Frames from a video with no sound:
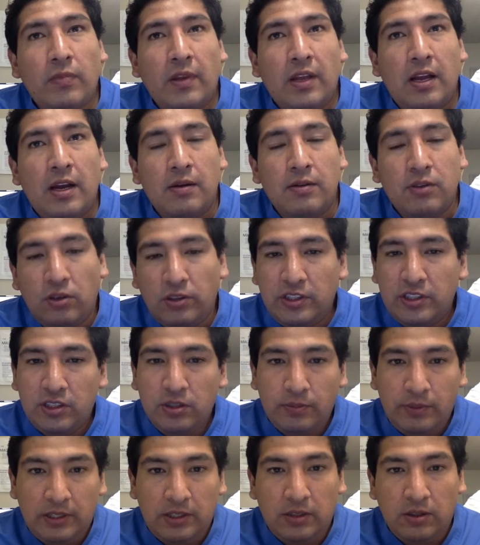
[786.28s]
I'm calling
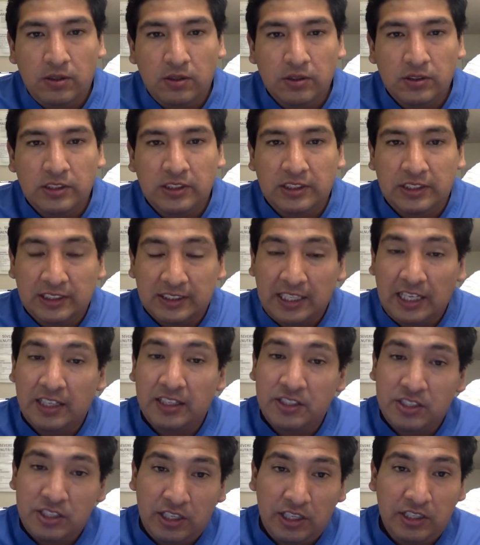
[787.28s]
you because there's a
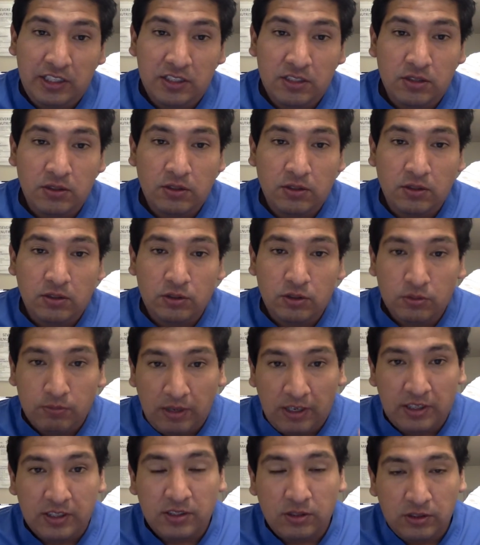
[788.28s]
sudden change on your
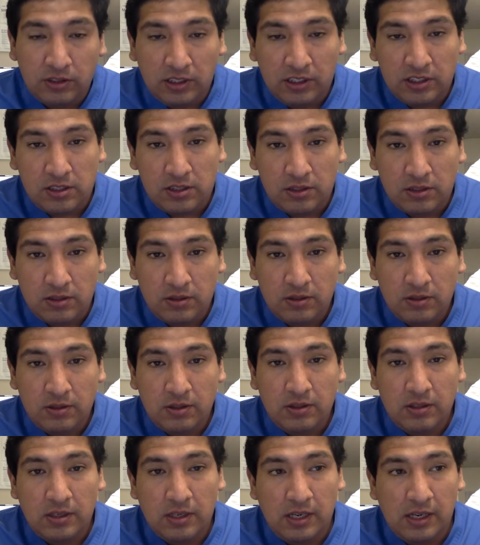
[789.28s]
mother's condition.
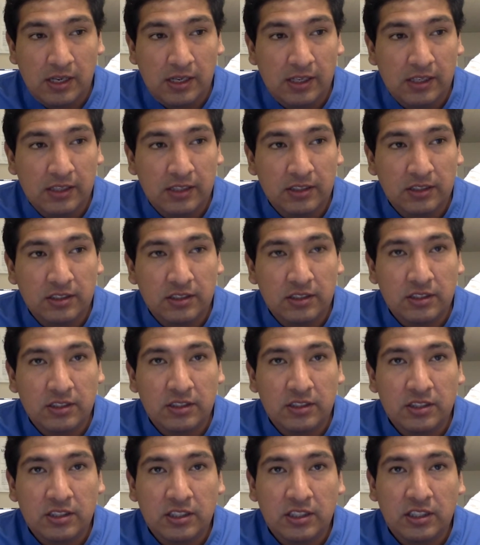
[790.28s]

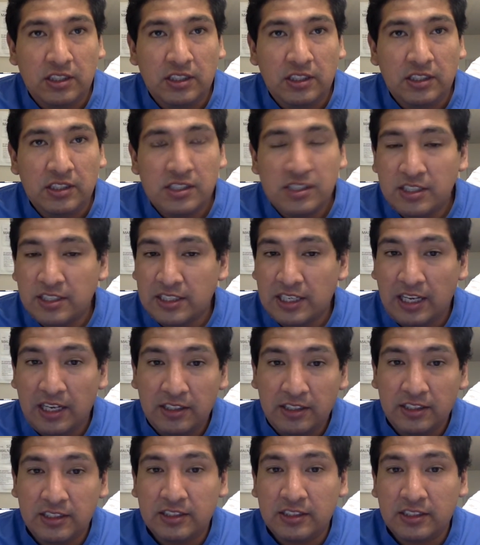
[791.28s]
She
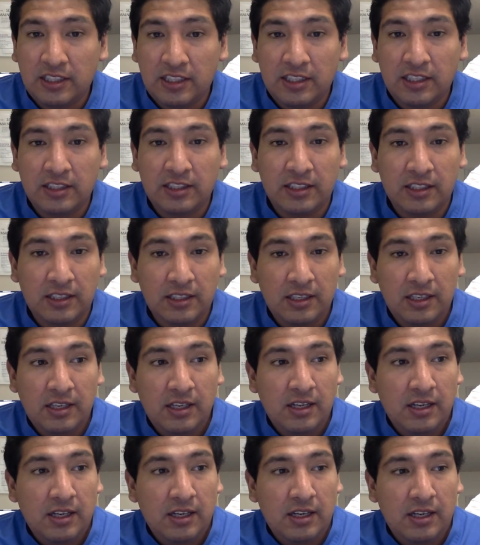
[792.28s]
suddenly started
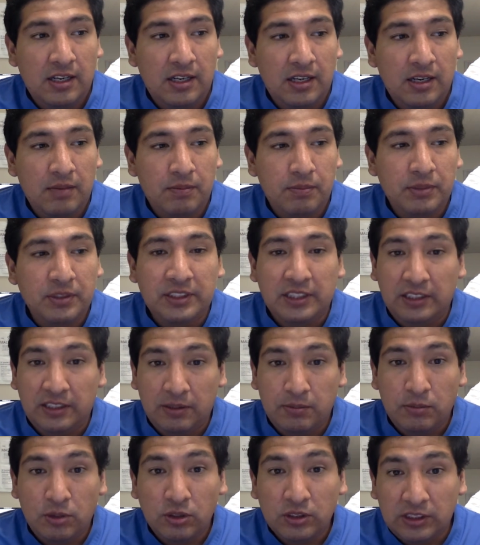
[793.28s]

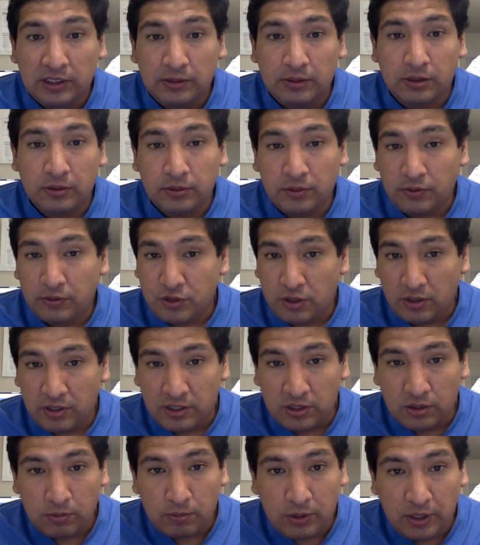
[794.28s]
presenting more symptoms of
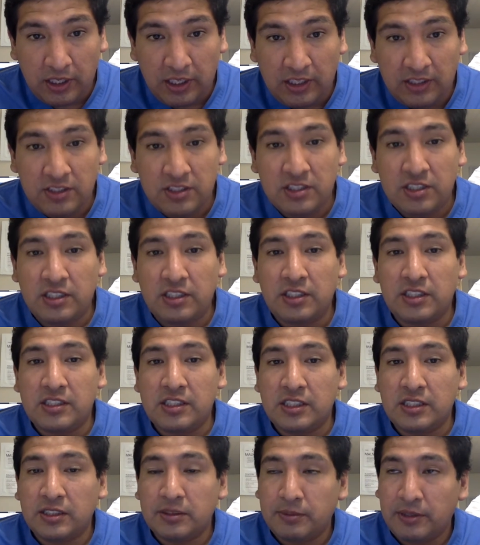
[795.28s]
shortness of breath. She
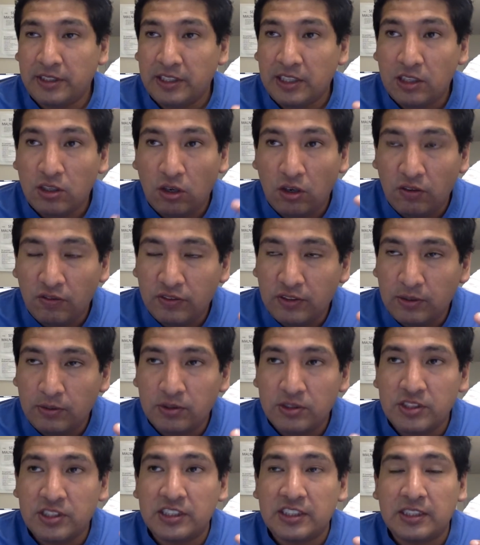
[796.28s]
seems very
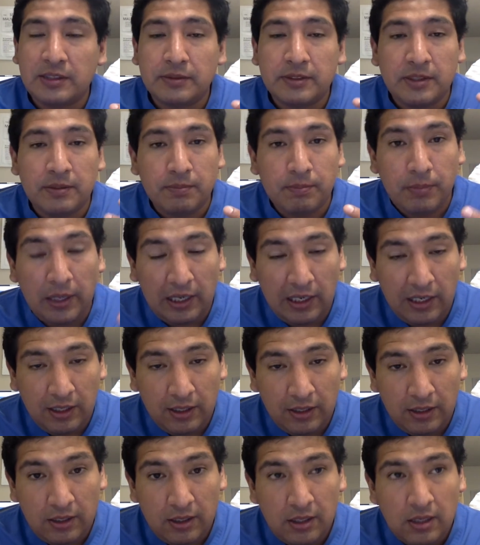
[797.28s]
uncomfortable. She seems in
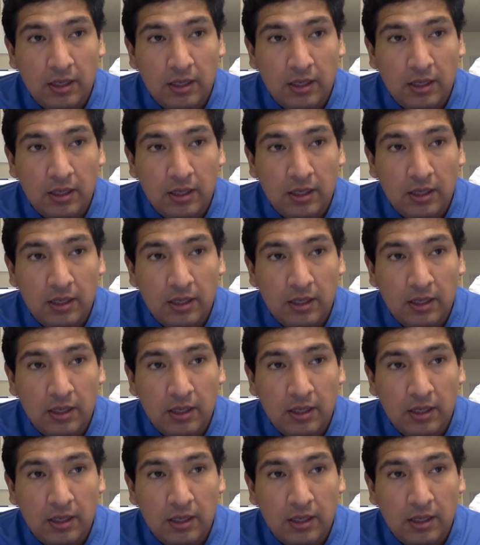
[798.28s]
pain.